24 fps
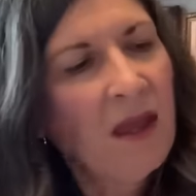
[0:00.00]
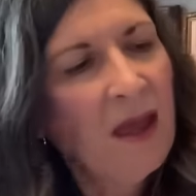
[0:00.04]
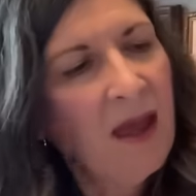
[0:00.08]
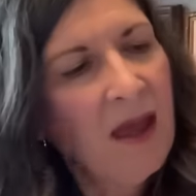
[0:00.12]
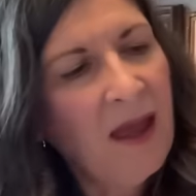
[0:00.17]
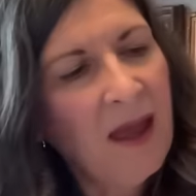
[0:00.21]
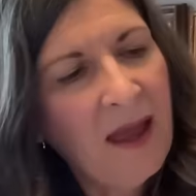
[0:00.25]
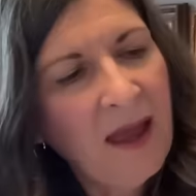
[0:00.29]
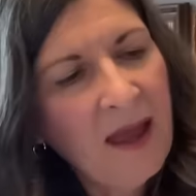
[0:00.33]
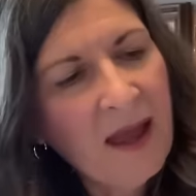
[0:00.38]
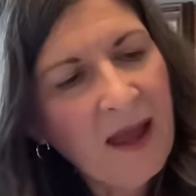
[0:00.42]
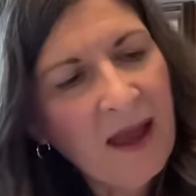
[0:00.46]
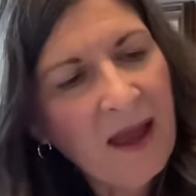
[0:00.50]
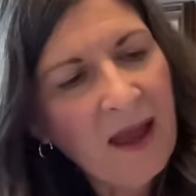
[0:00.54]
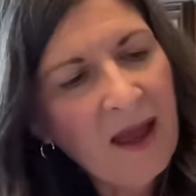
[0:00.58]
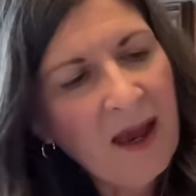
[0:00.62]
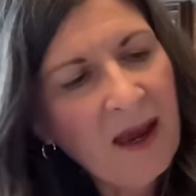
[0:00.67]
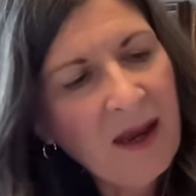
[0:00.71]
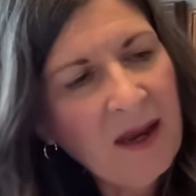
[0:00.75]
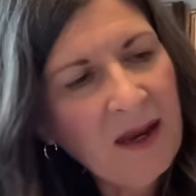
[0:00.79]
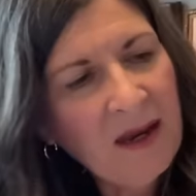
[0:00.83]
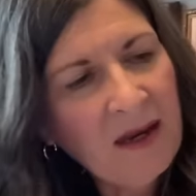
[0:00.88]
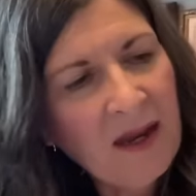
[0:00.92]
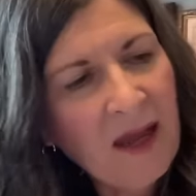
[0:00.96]

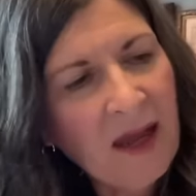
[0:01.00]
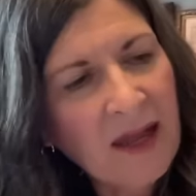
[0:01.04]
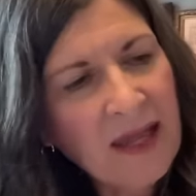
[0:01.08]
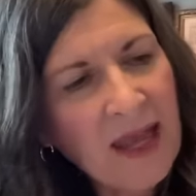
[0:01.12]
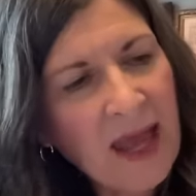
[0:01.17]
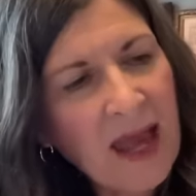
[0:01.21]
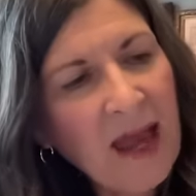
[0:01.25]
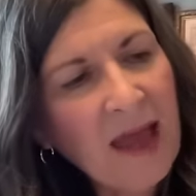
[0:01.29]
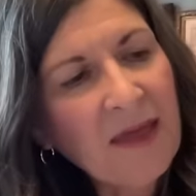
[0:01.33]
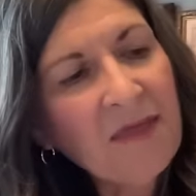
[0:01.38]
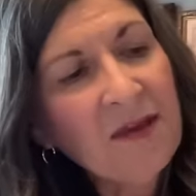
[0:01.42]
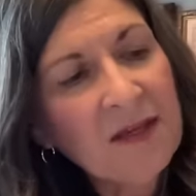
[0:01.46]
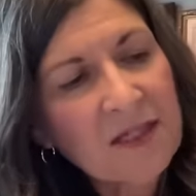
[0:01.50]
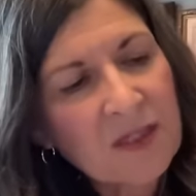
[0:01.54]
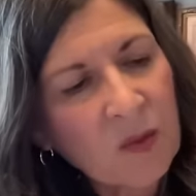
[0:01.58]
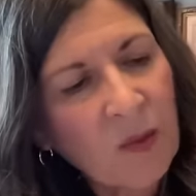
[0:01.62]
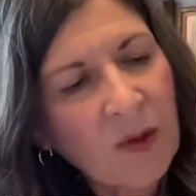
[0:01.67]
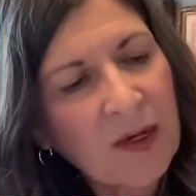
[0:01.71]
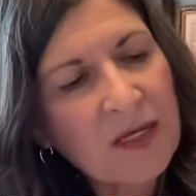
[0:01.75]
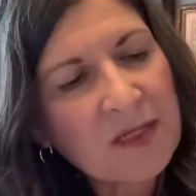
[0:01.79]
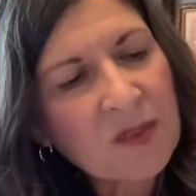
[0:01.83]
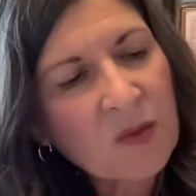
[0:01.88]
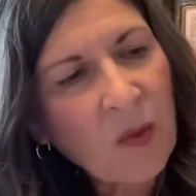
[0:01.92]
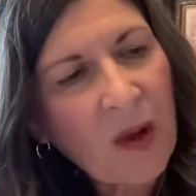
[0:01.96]
And again, this
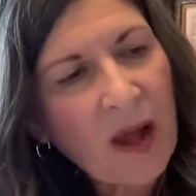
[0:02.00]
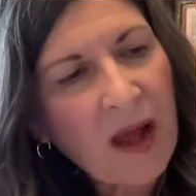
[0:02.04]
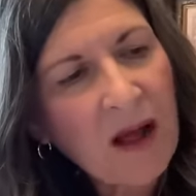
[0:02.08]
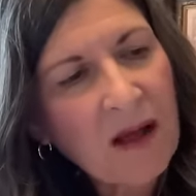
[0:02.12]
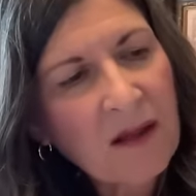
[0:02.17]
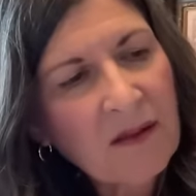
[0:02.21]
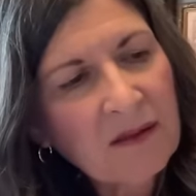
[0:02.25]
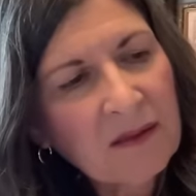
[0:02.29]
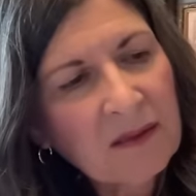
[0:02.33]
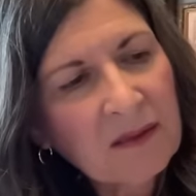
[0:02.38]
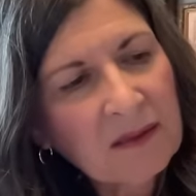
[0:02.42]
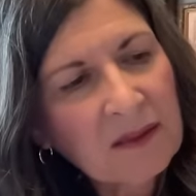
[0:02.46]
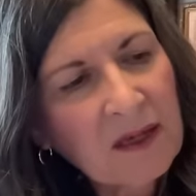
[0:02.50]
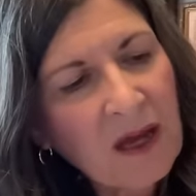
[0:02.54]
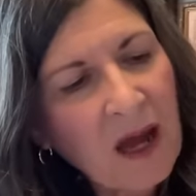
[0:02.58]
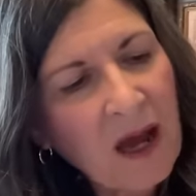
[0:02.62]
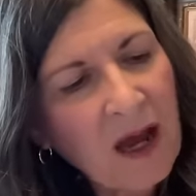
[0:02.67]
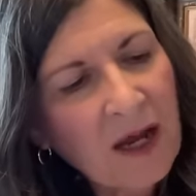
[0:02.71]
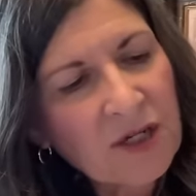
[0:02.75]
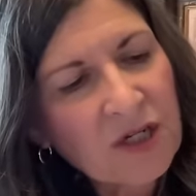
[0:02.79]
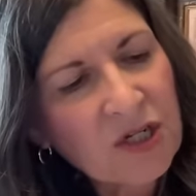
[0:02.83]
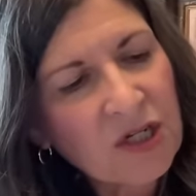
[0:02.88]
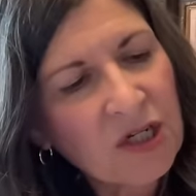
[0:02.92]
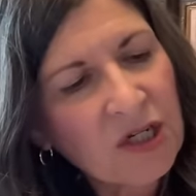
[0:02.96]
one as well.
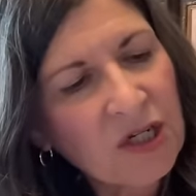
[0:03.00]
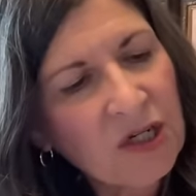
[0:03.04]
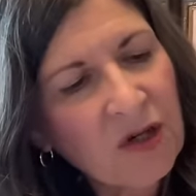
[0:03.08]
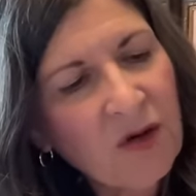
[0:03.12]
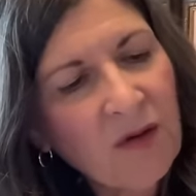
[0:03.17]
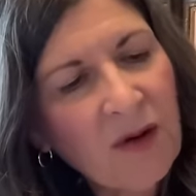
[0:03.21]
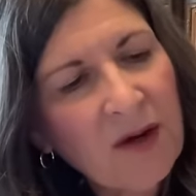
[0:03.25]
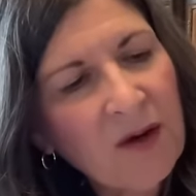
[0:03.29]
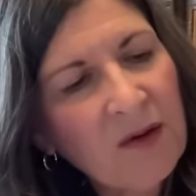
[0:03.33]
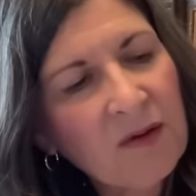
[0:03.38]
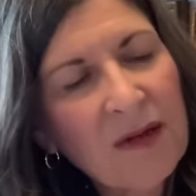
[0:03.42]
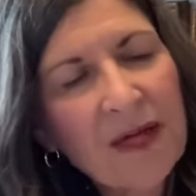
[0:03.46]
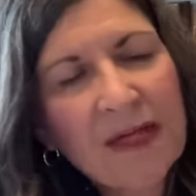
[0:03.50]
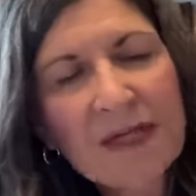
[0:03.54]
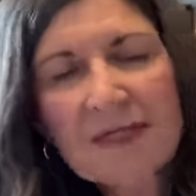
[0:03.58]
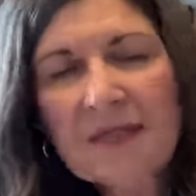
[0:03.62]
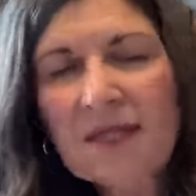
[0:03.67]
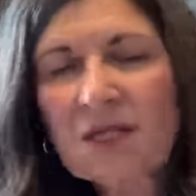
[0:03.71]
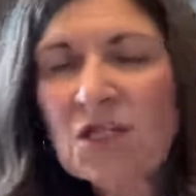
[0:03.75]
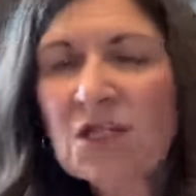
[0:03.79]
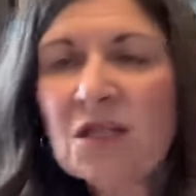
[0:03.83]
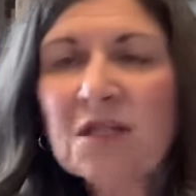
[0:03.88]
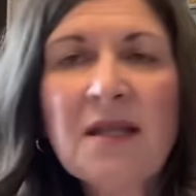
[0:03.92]
Gosh, you know, I don't like stitching